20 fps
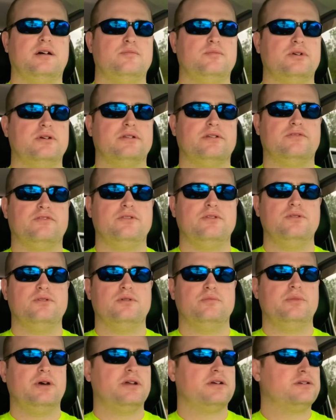But if you do a
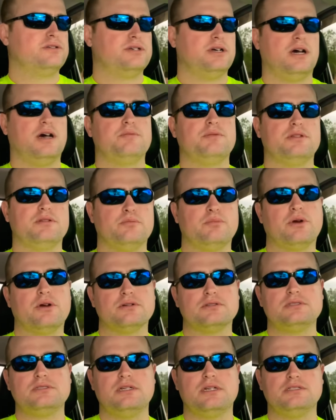better job than the
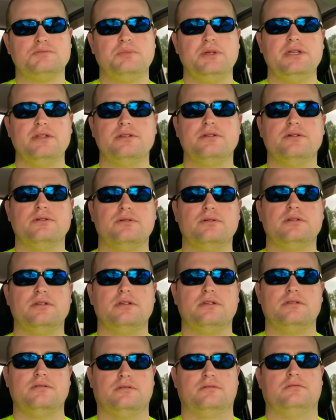person that's been doing
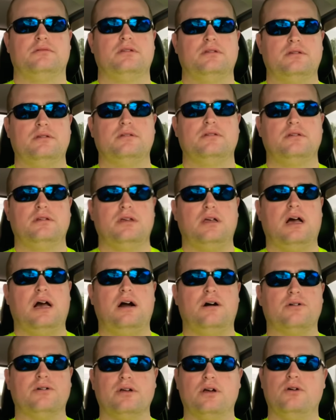it,
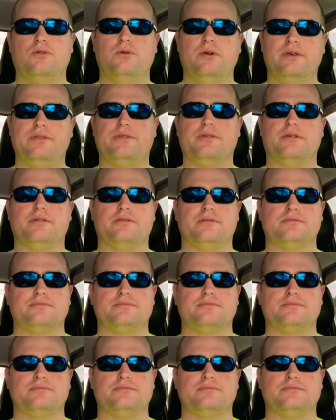I'll go with you.